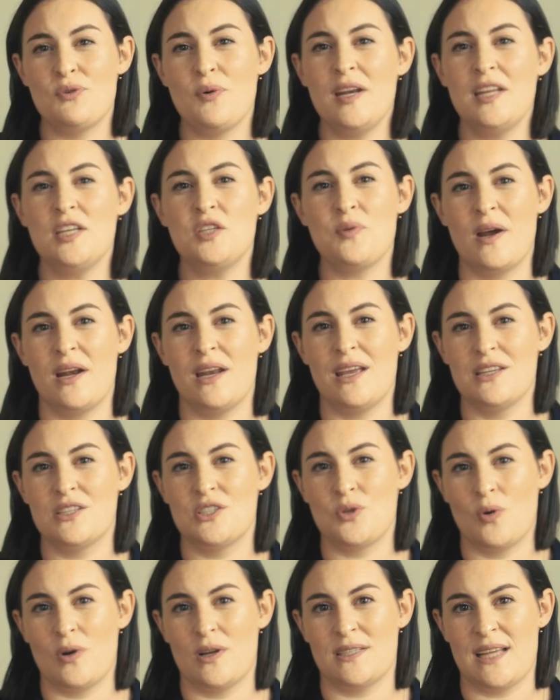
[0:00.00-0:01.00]
twenty twenty has
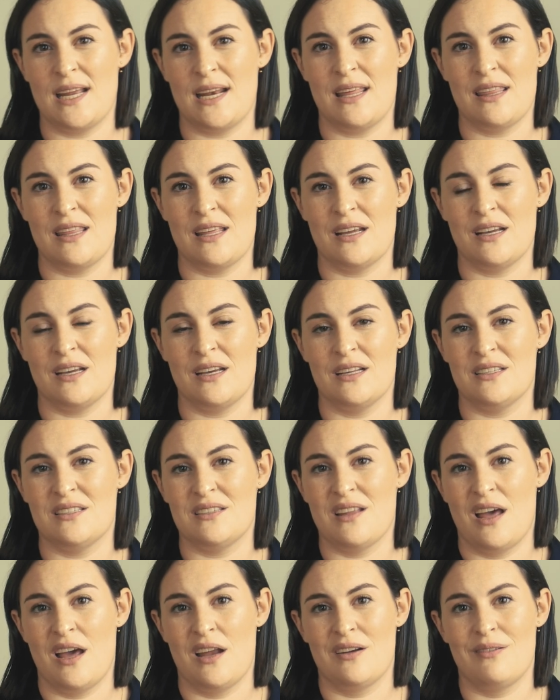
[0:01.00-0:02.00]
taught us anything, it's
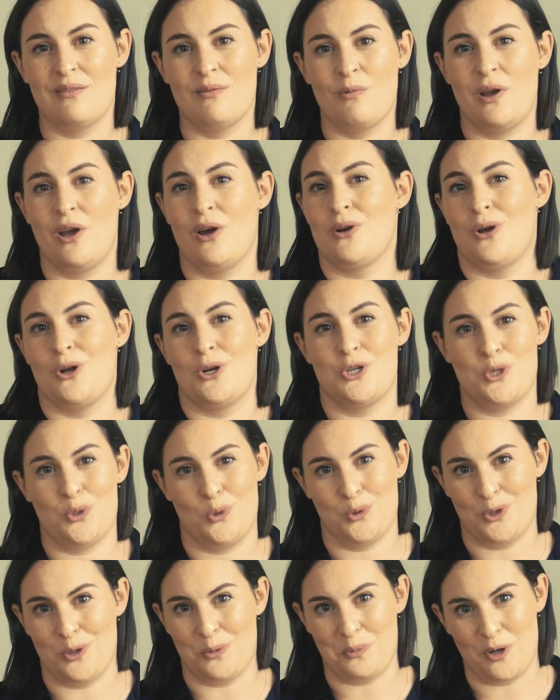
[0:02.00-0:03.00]
that we are not
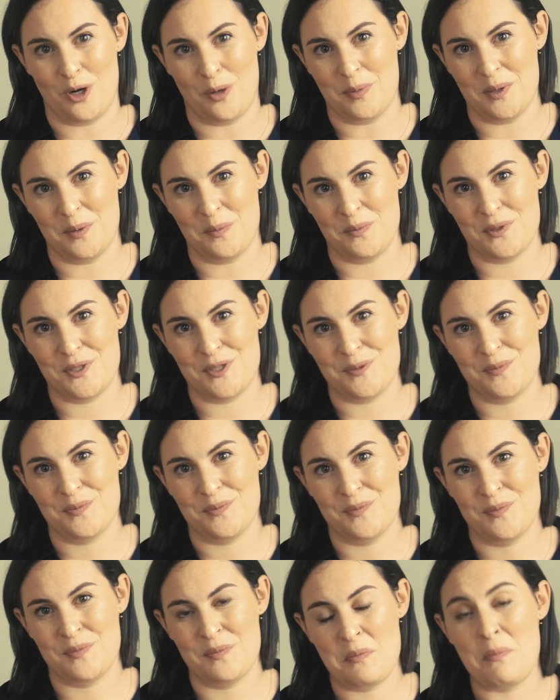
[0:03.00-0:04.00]
short on problems.
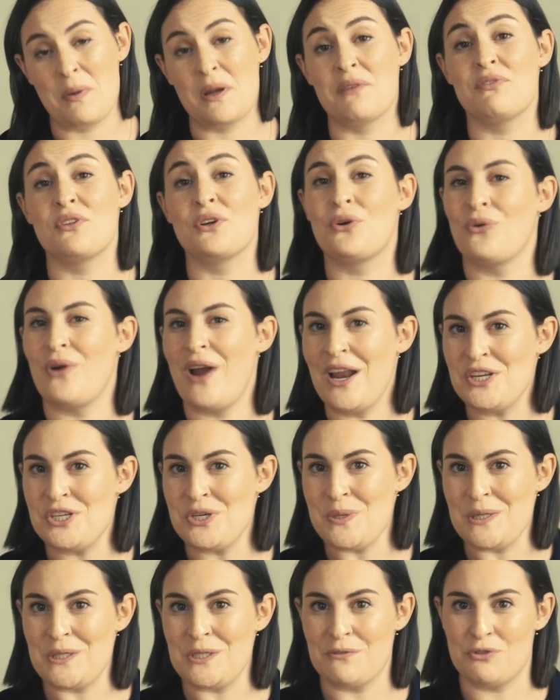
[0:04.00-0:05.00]
But if the
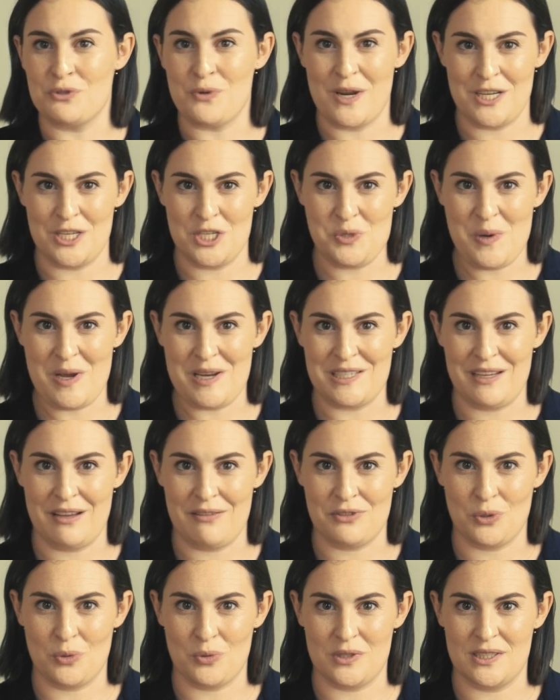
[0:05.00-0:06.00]
graduates of twenty twenty
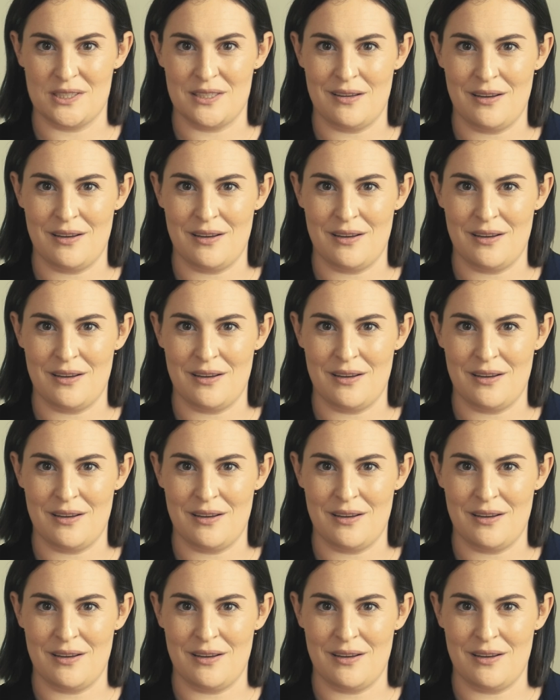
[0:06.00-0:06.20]
have taught us